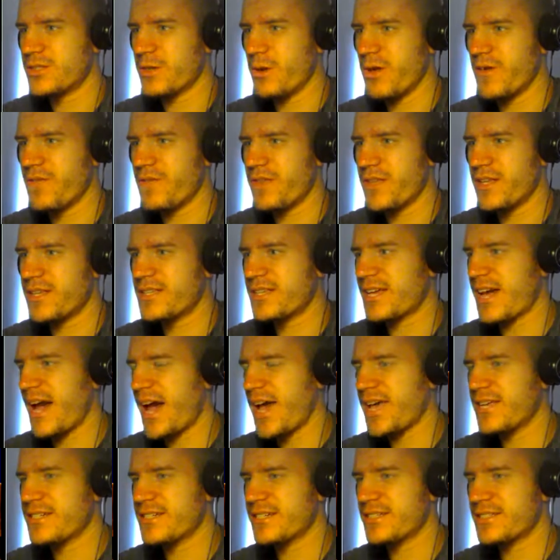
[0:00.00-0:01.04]
so if these
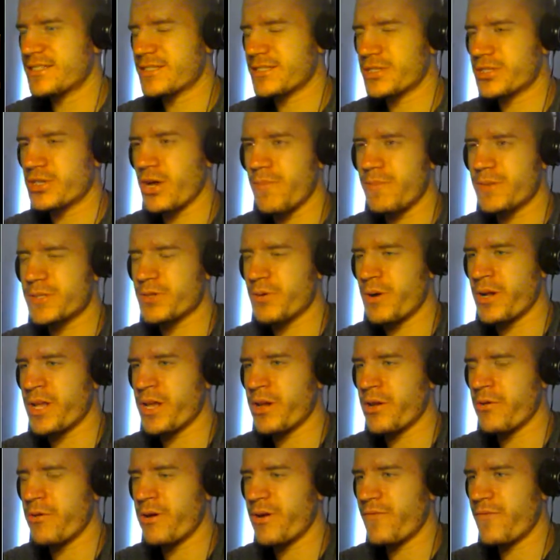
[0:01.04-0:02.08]
guys just stop
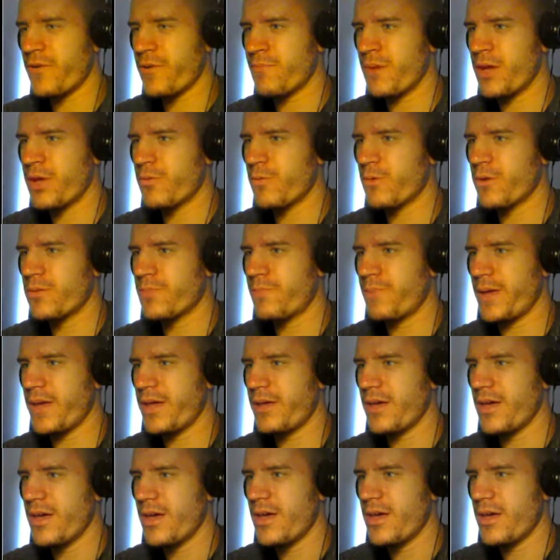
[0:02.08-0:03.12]
turning away from me, it would
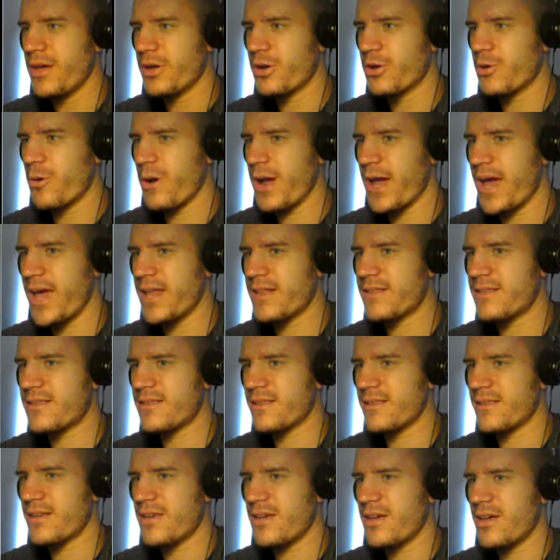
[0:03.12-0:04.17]
be great.
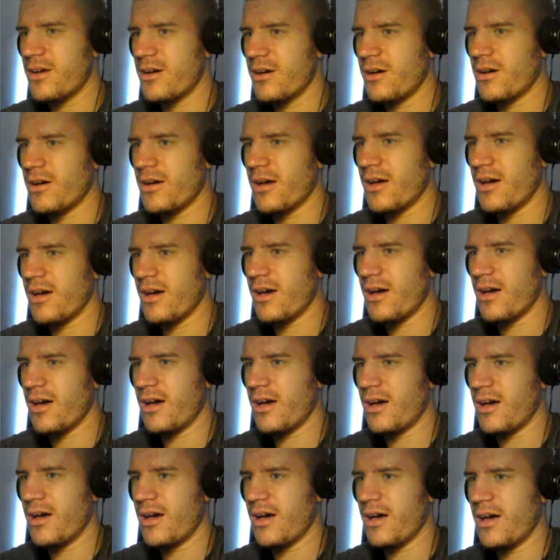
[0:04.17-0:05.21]

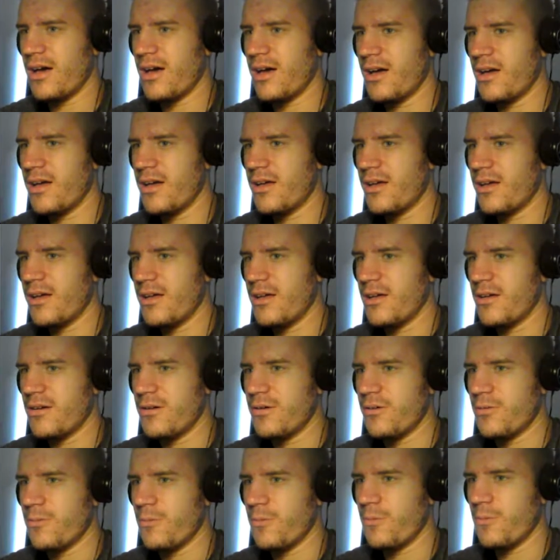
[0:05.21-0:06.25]
Uh,
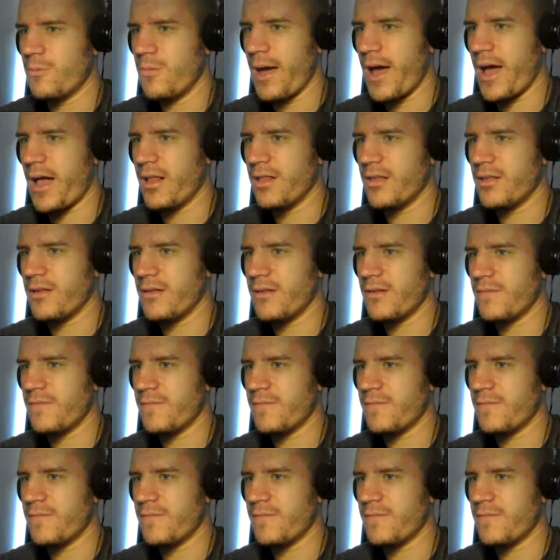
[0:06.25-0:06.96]
well,